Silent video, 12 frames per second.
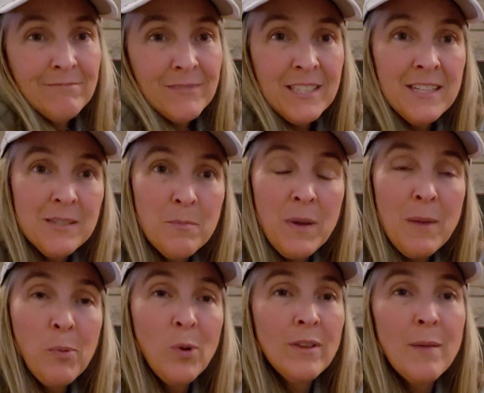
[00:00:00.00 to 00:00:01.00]
see some
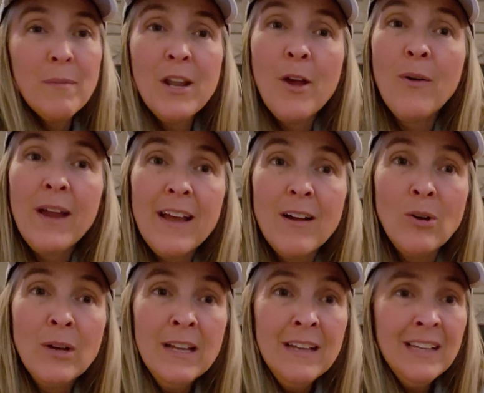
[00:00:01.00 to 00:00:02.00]
people, let me know how